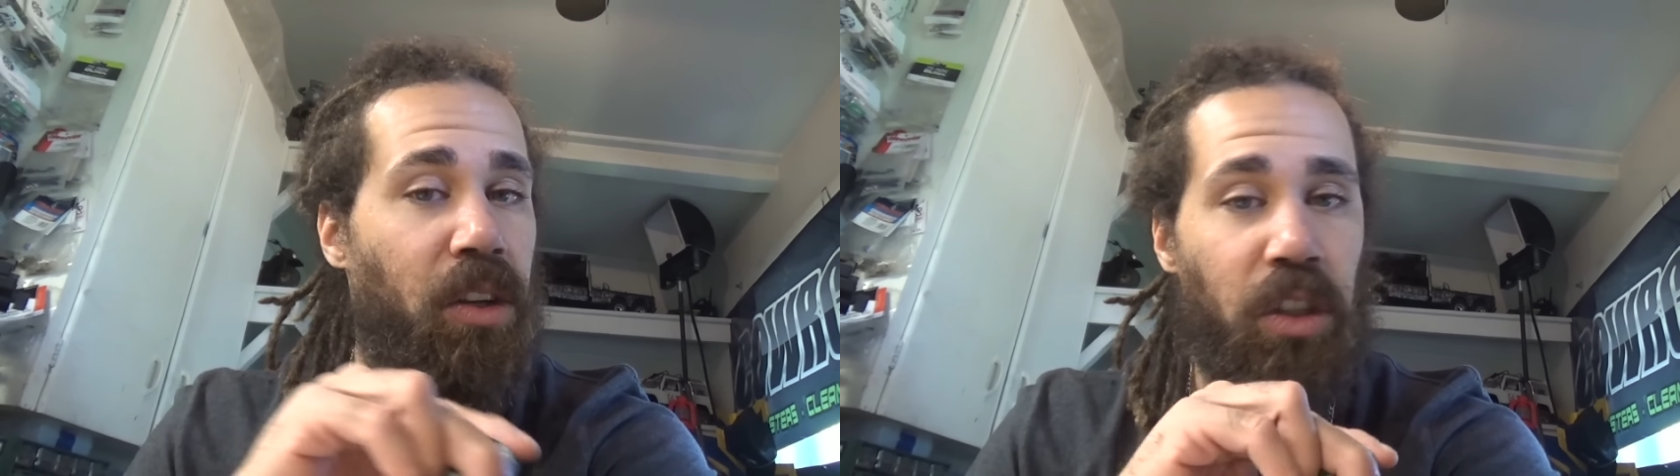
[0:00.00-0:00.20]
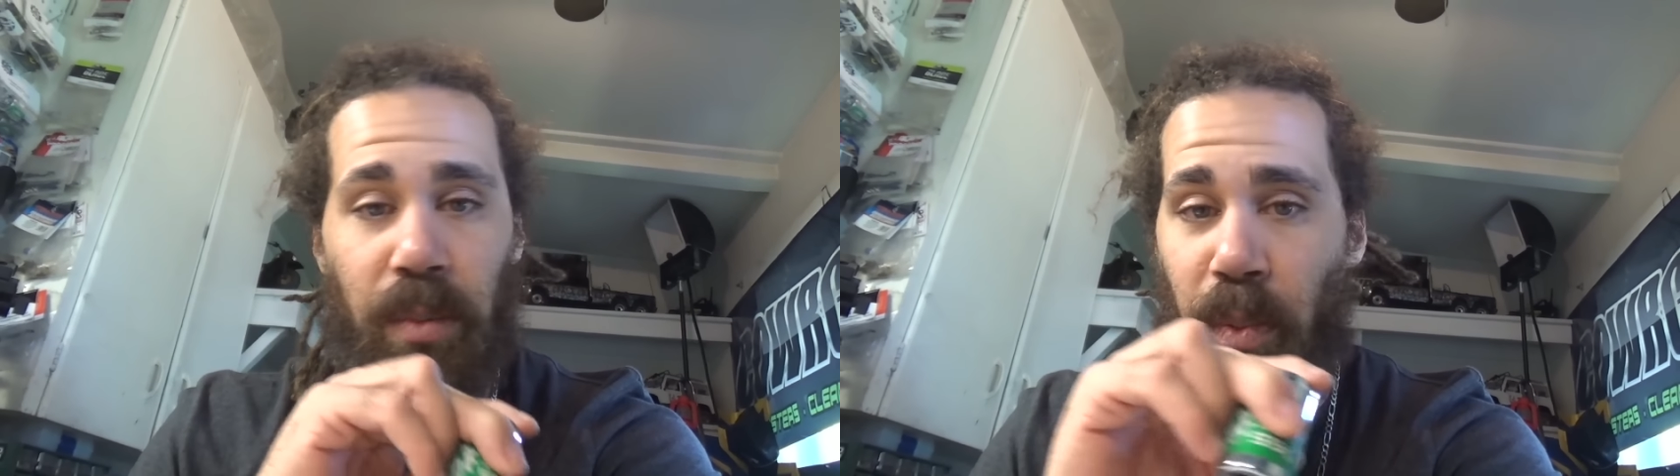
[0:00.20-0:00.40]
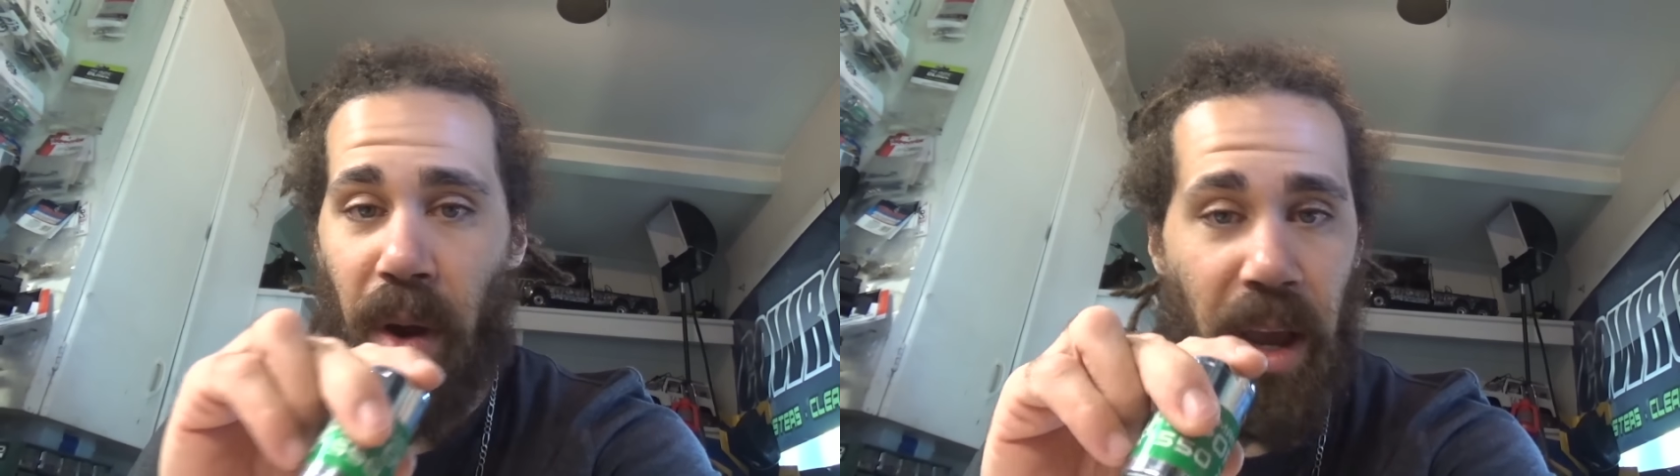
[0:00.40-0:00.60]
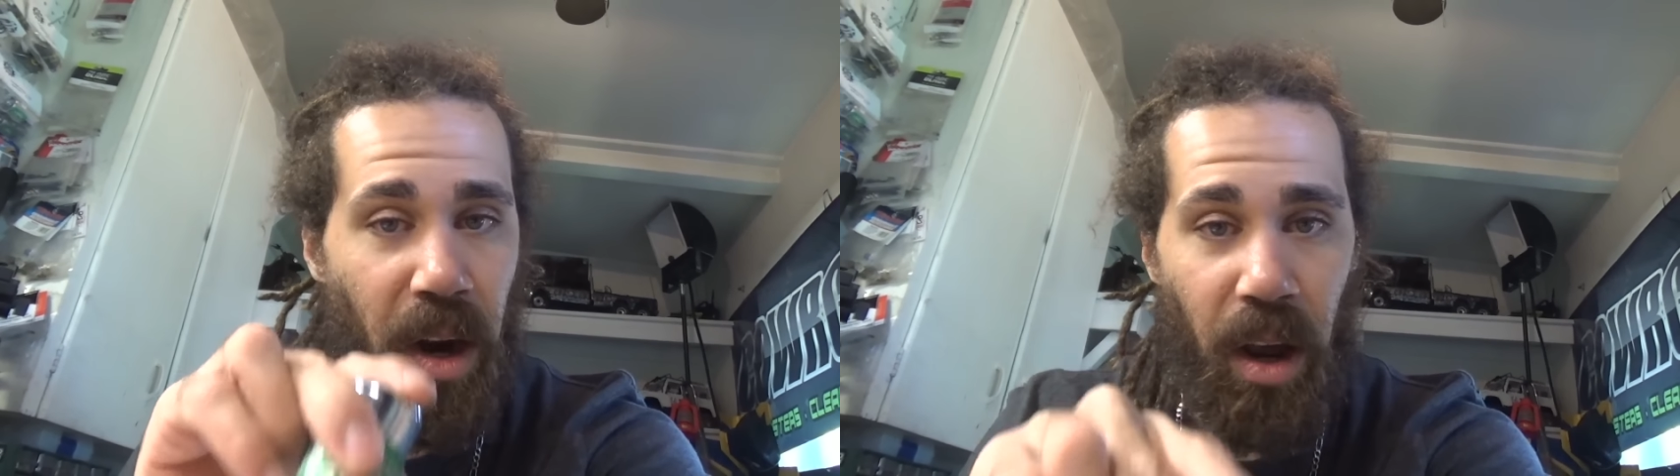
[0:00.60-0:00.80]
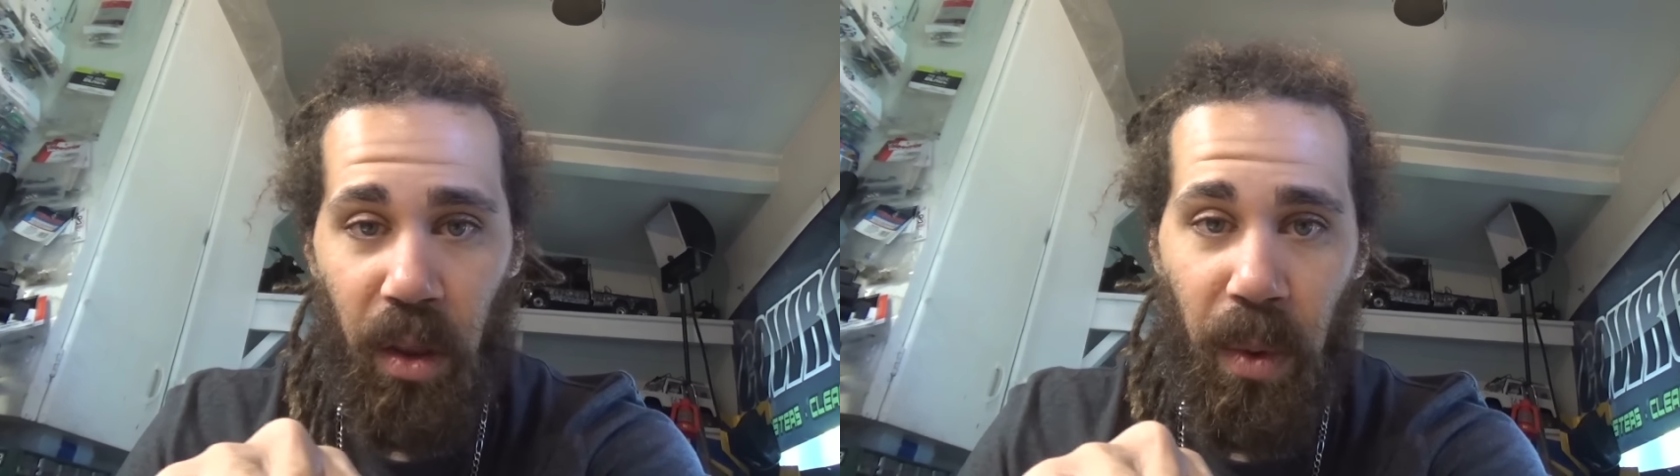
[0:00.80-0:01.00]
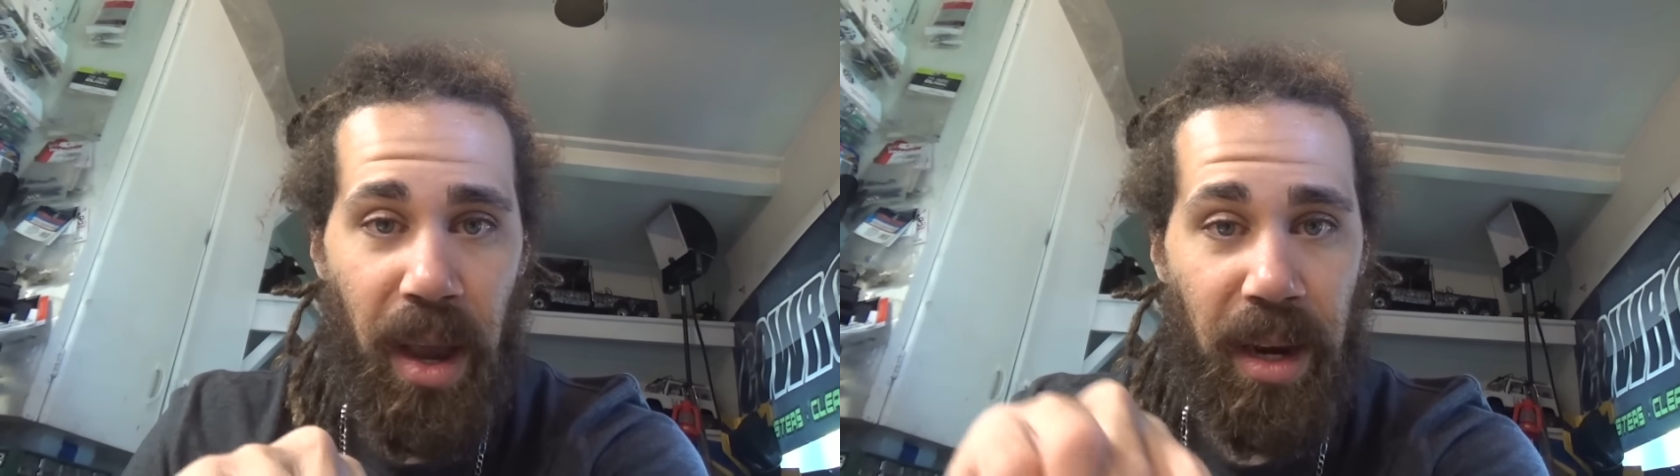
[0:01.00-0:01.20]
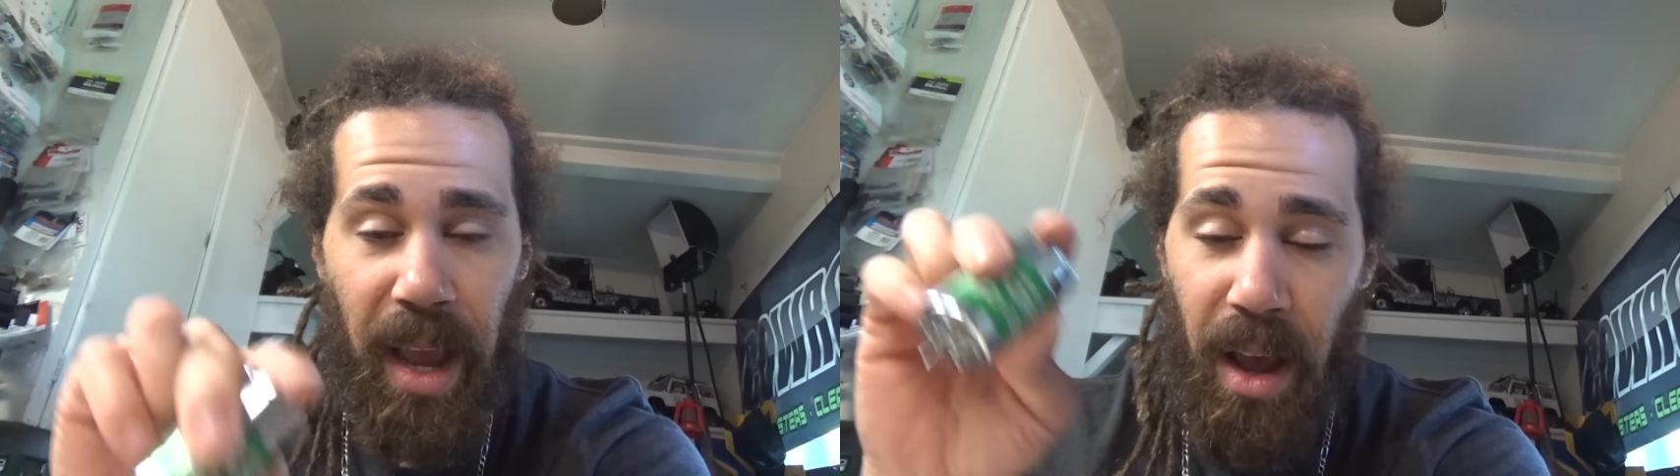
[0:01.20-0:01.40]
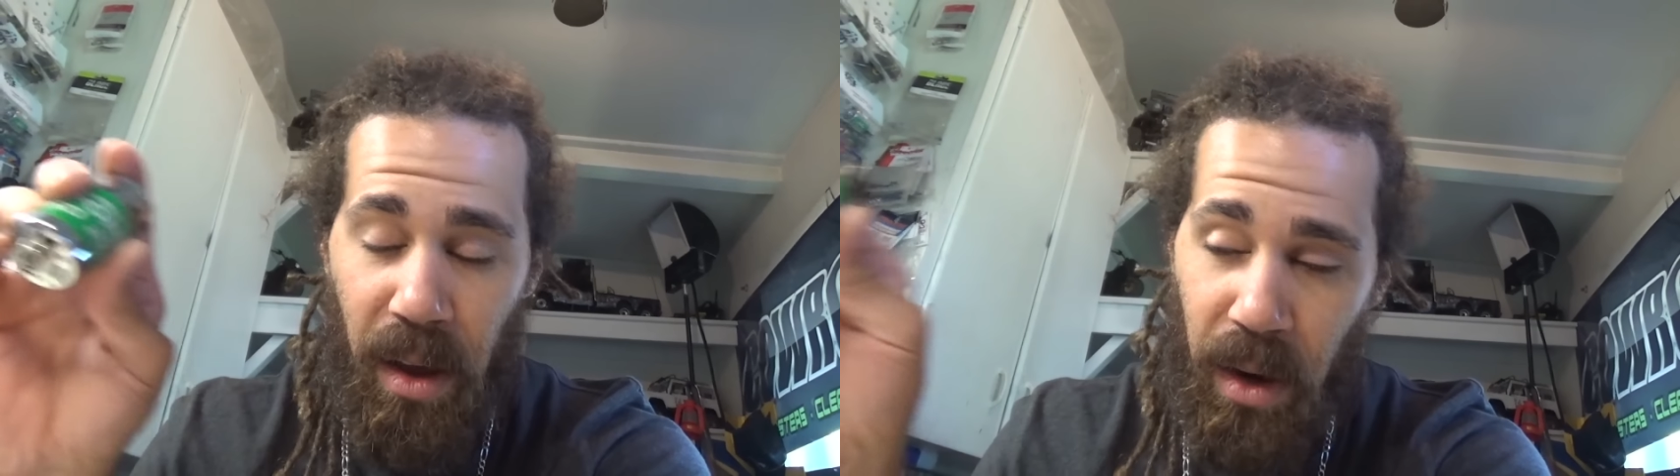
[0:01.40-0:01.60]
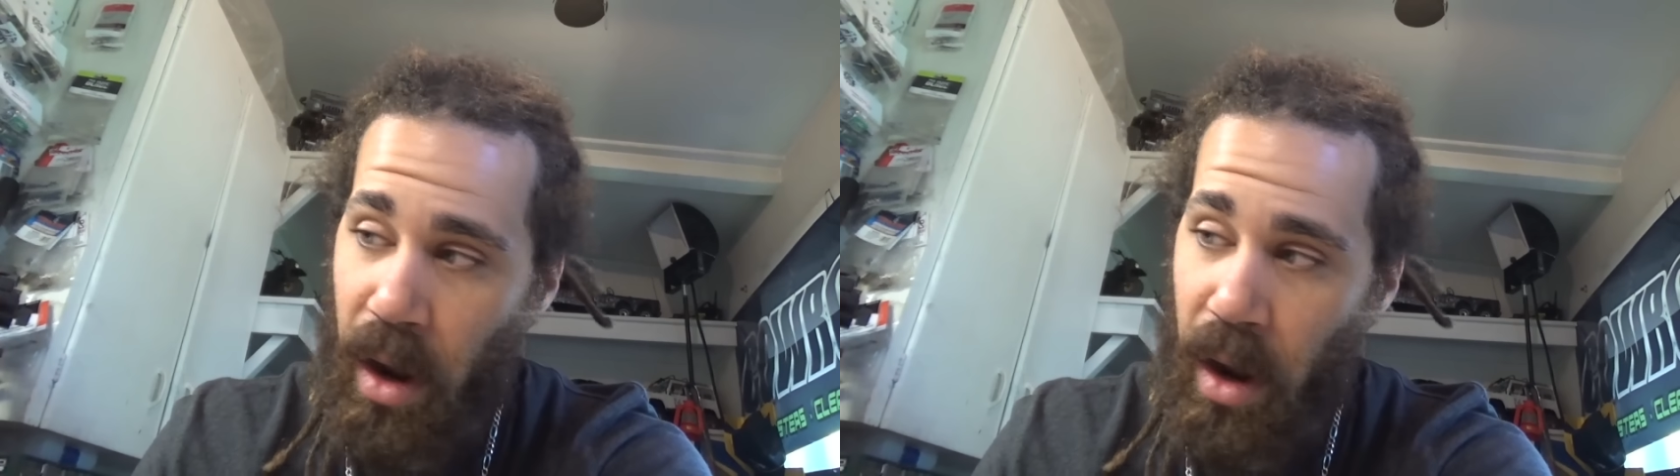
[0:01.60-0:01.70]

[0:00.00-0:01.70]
spray it all the way down,